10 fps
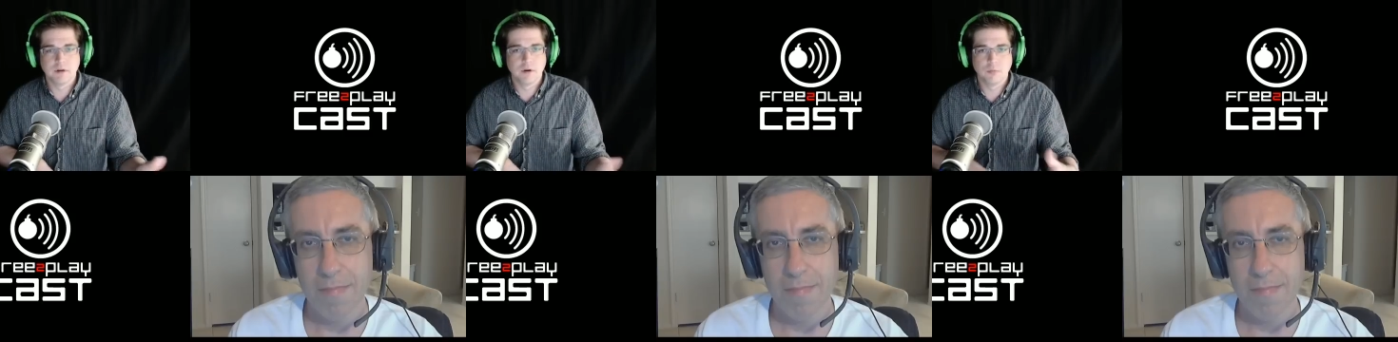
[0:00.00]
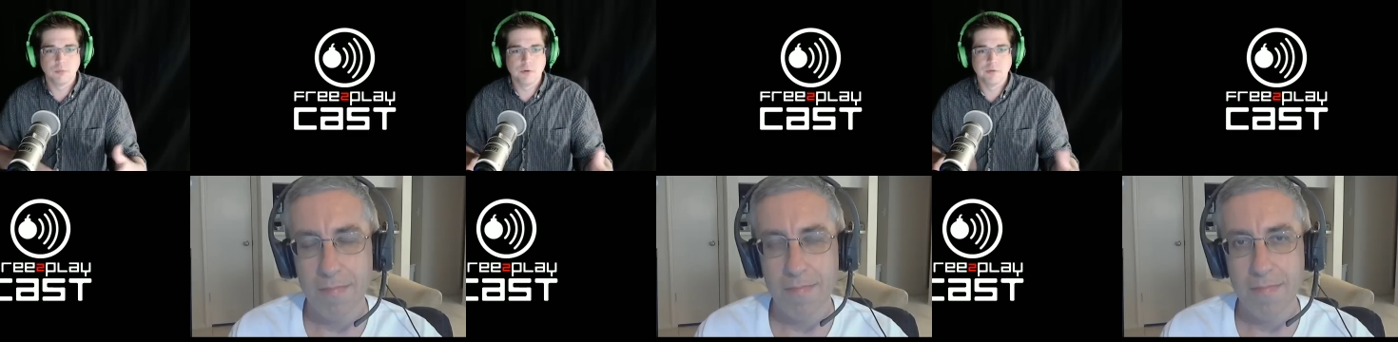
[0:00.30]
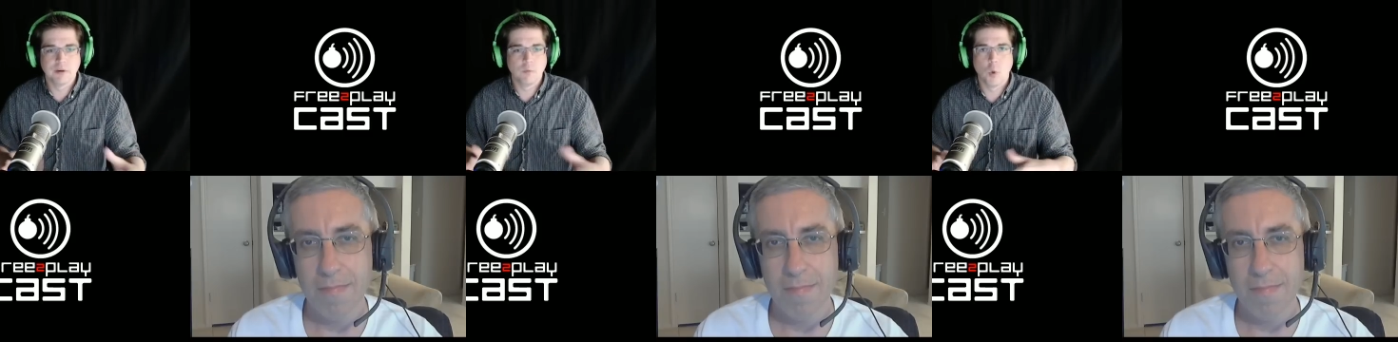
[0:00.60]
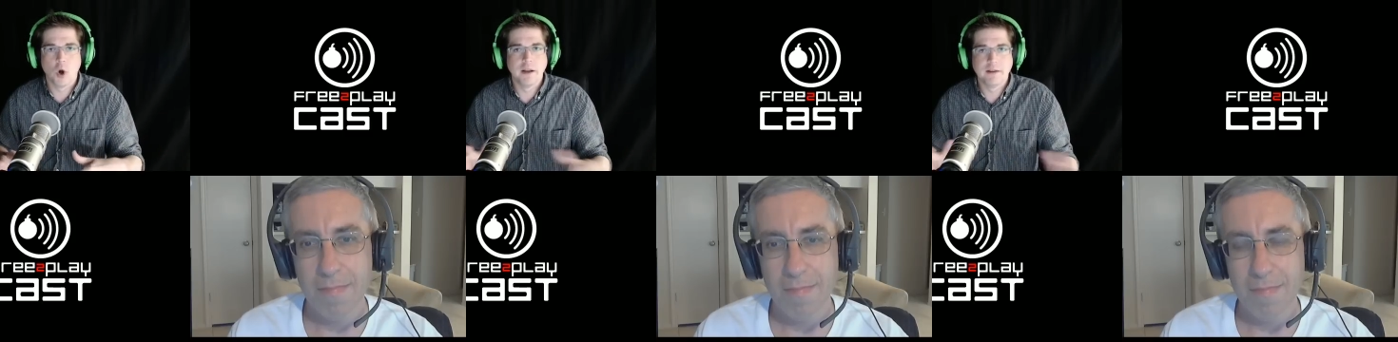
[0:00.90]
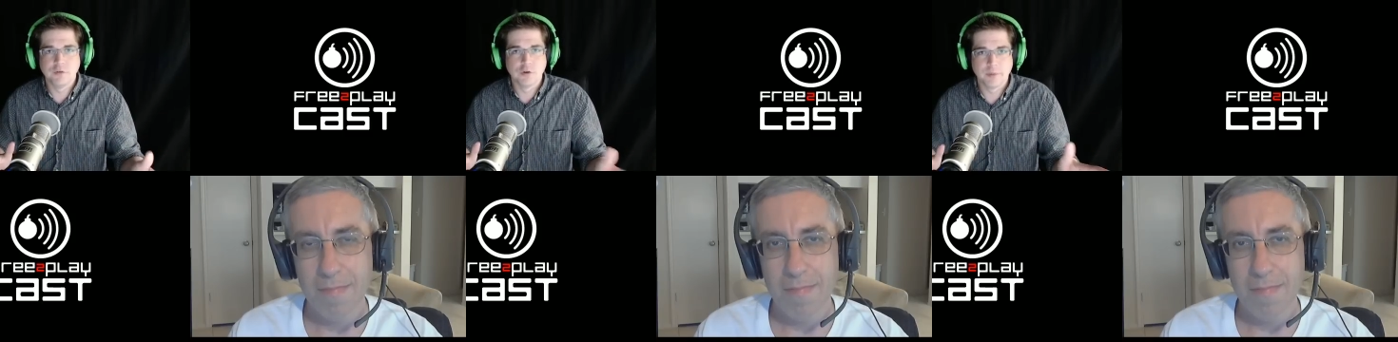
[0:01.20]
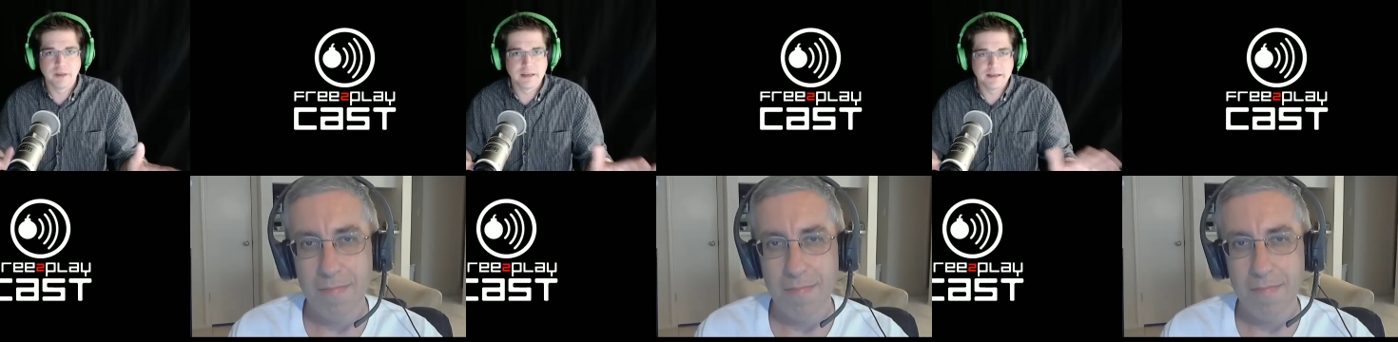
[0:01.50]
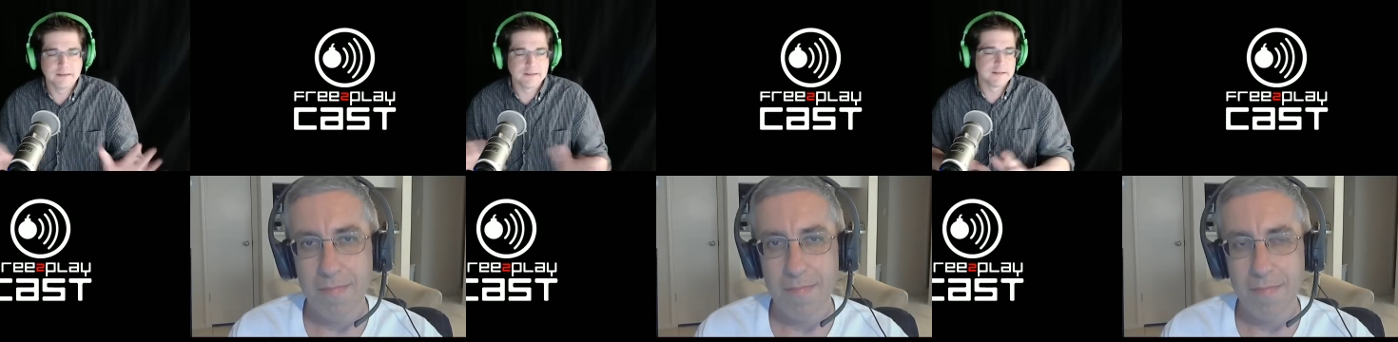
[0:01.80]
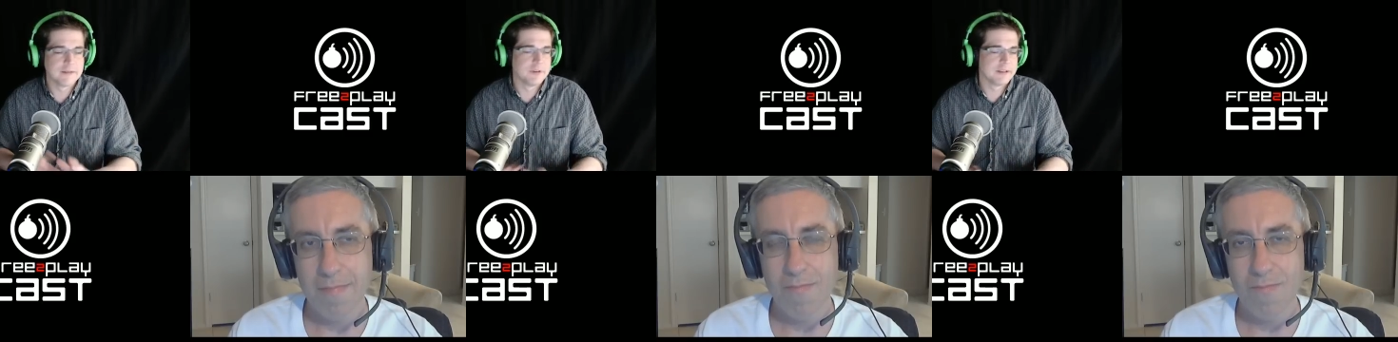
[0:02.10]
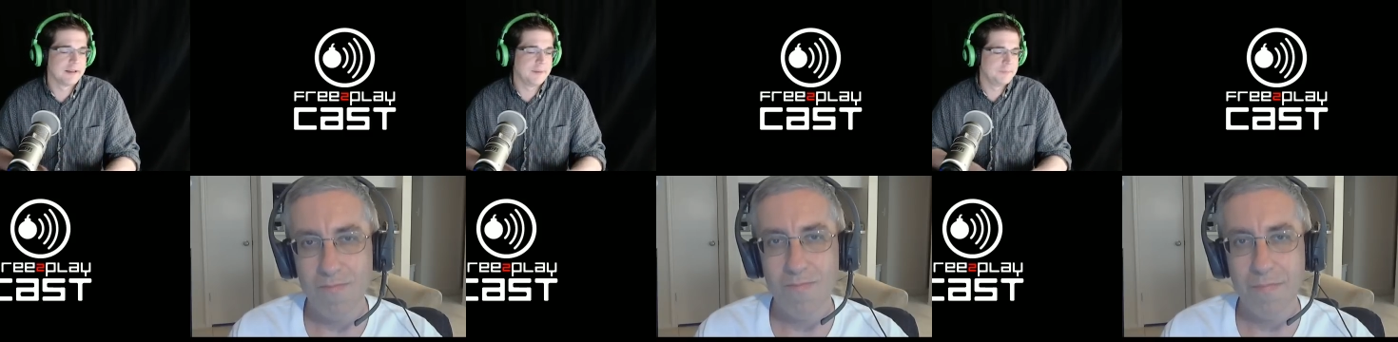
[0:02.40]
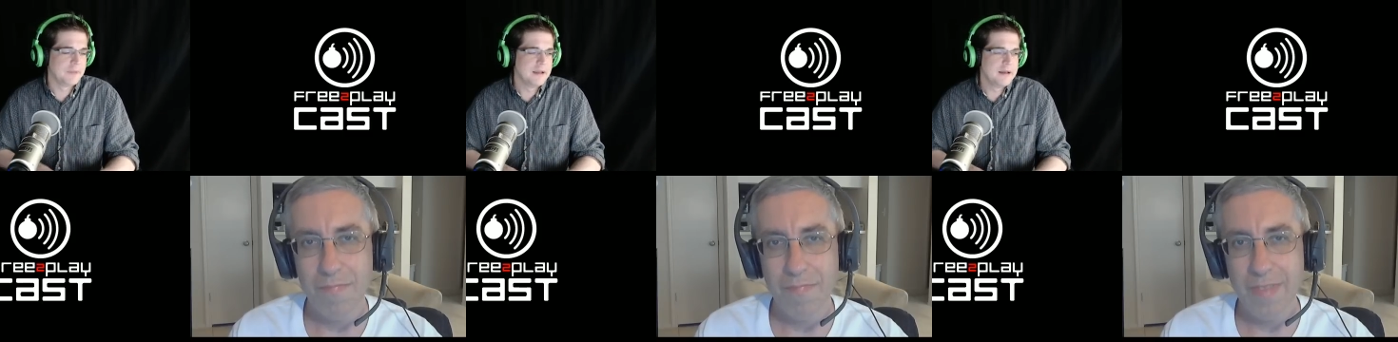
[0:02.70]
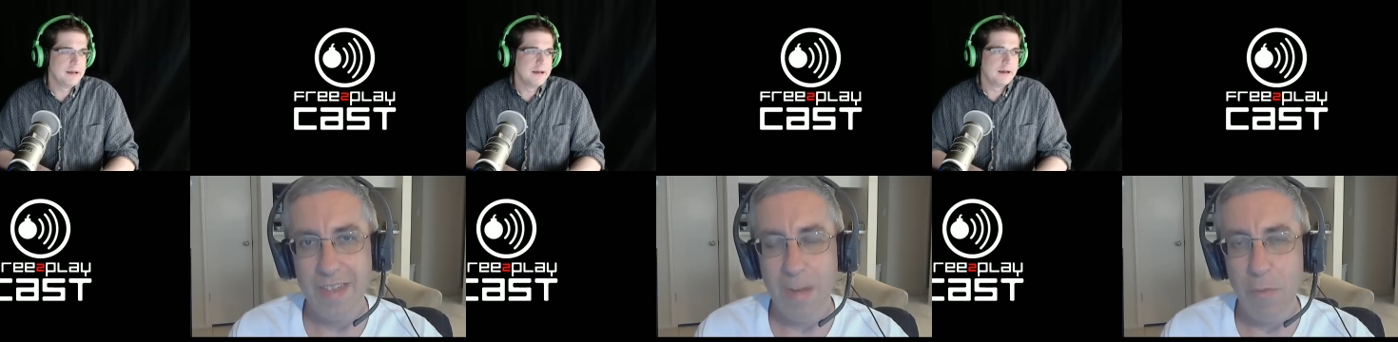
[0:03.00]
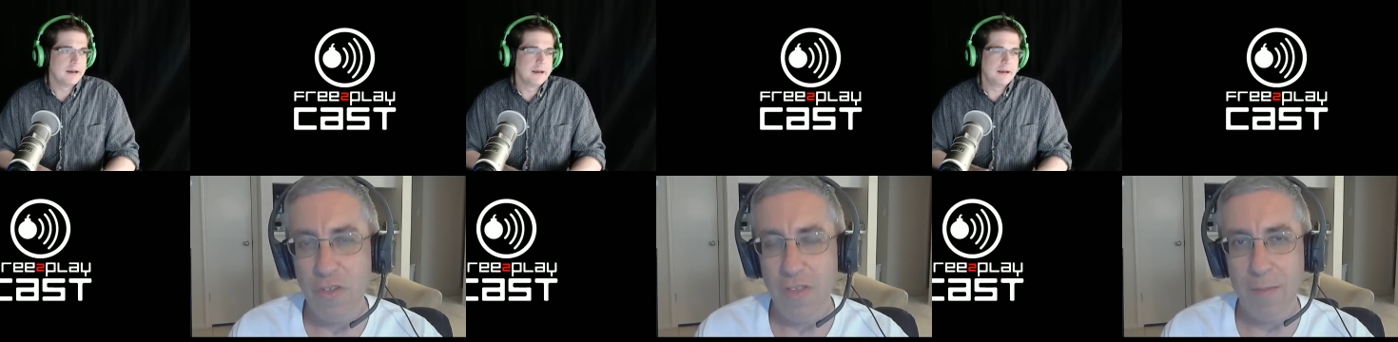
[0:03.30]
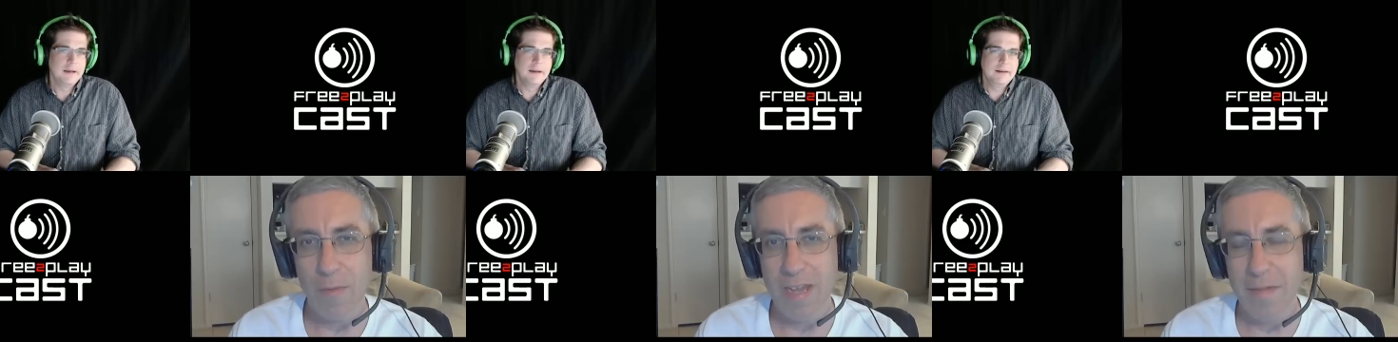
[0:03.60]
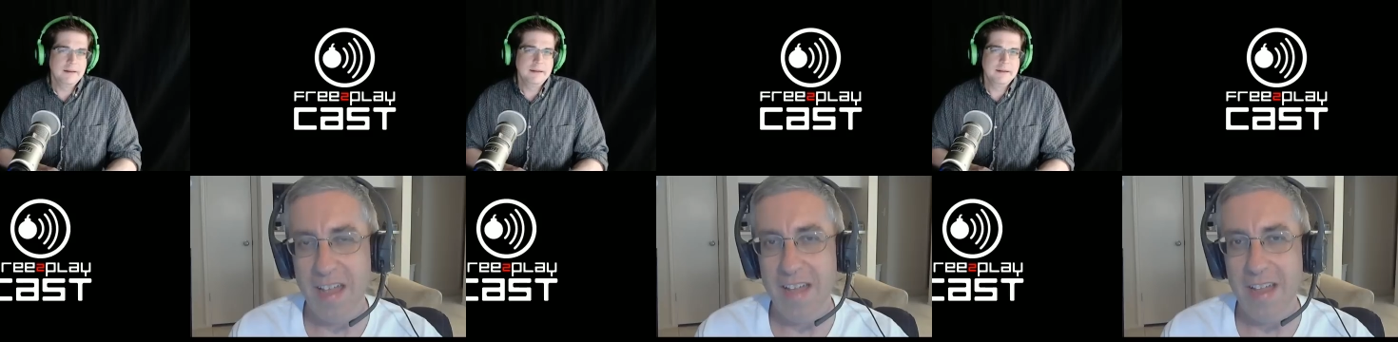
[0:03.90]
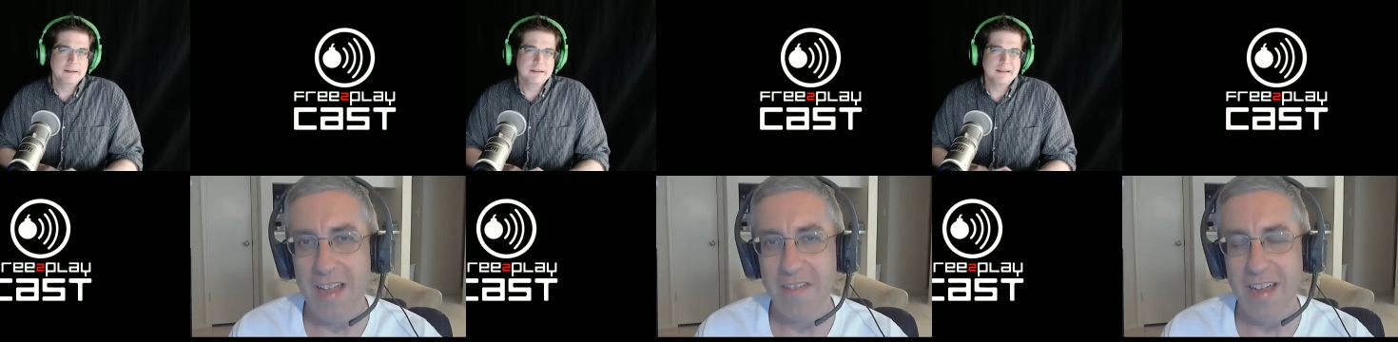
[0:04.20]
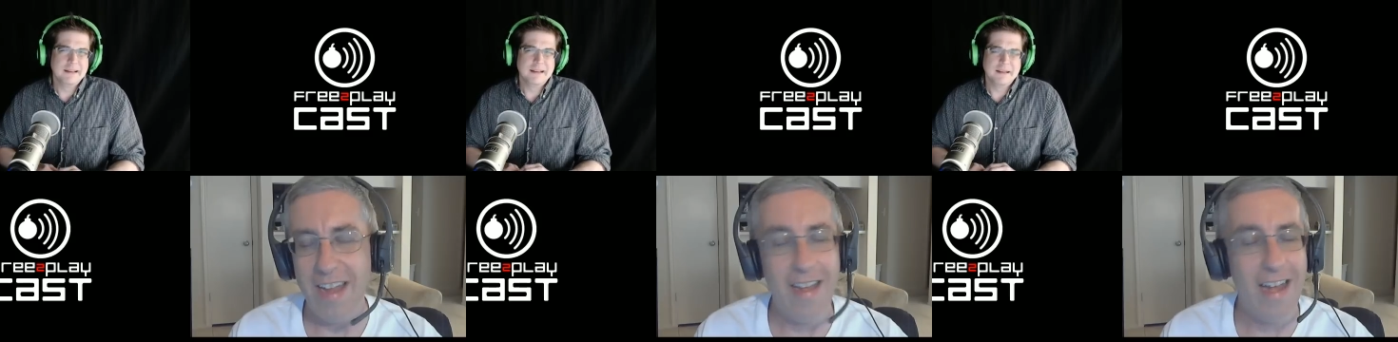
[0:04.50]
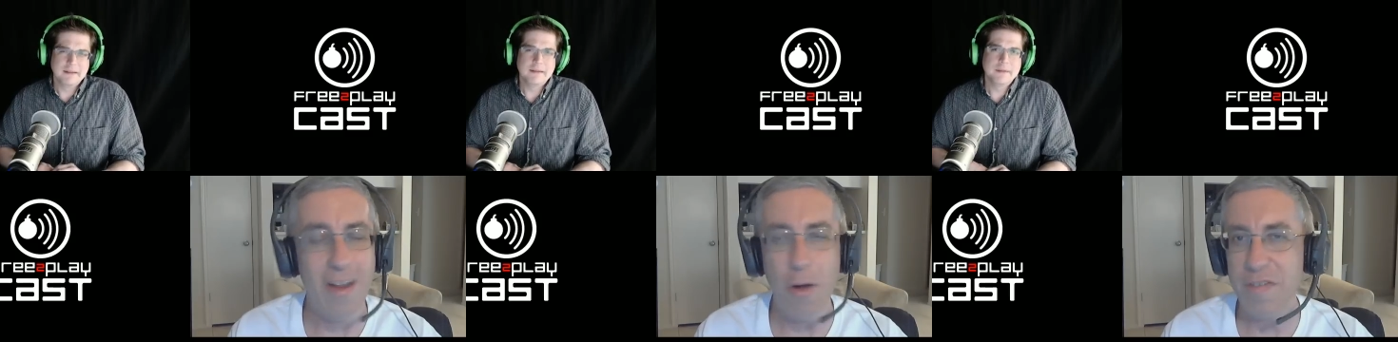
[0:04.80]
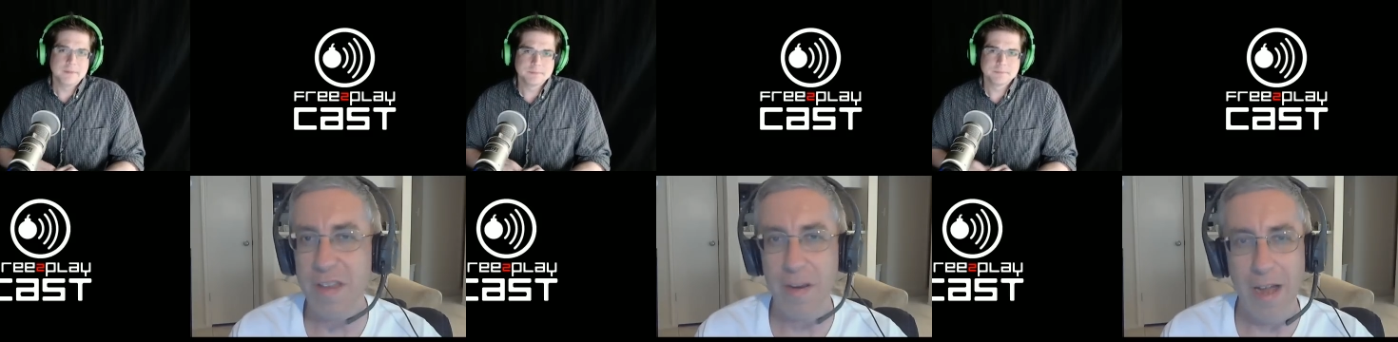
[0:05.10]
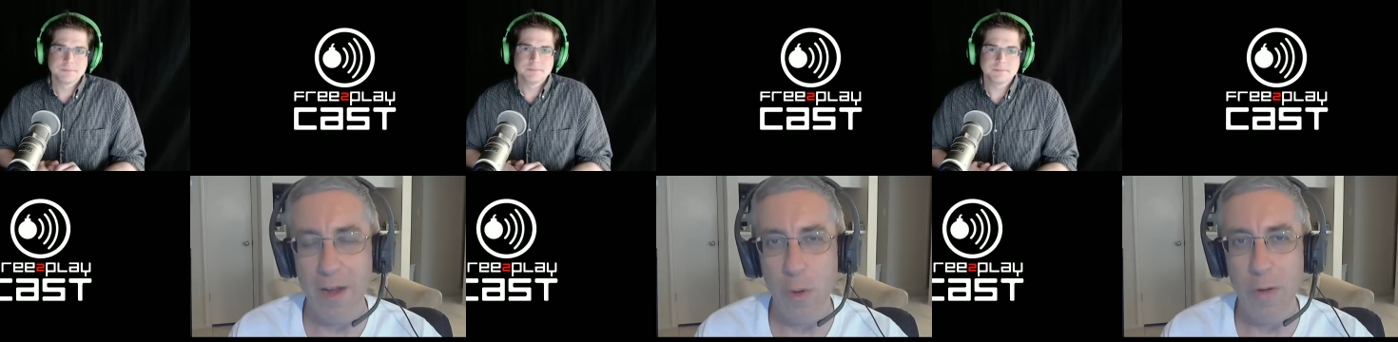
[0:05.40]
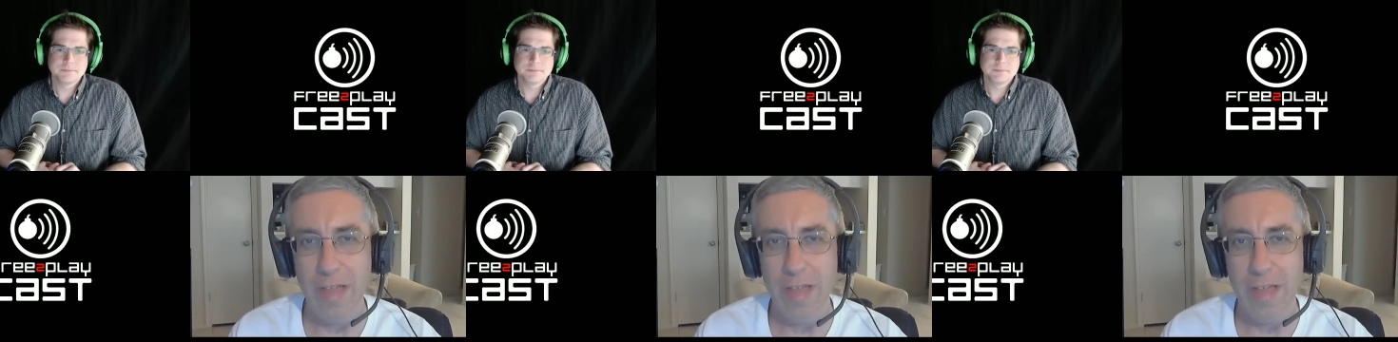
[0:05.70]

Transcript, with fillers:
Speaker 1: know, using one as your abilities and stuff like that.
Speaker 2: Yeah, I wish a lot more games had that, because I, I always get annoyed with